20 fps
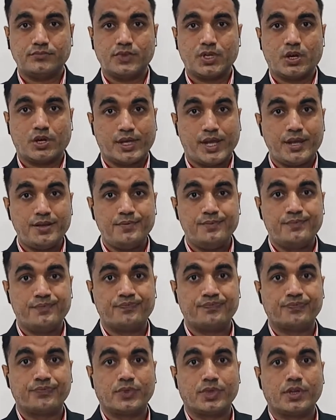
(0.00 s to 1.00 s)
Okay?
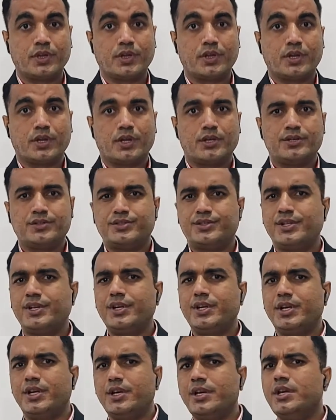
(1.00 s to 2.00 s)
Did
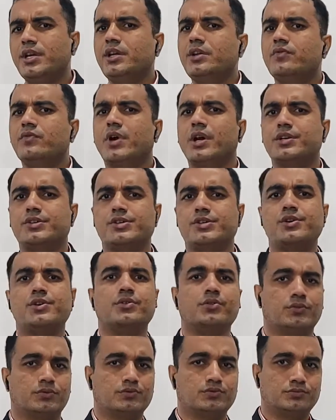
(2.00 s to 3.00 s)
he invite
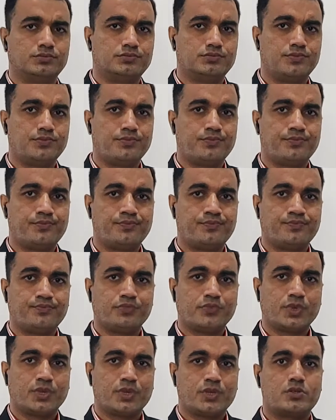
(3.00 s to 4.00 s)
you?
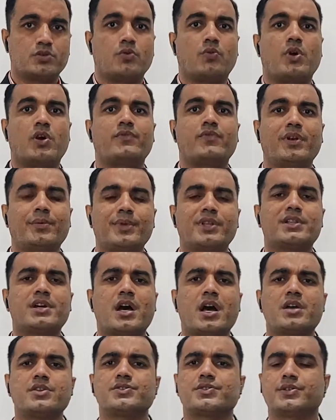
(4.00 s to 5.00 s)
So what will be the
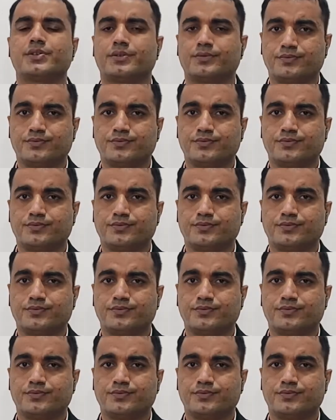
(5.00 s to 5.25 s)
answer?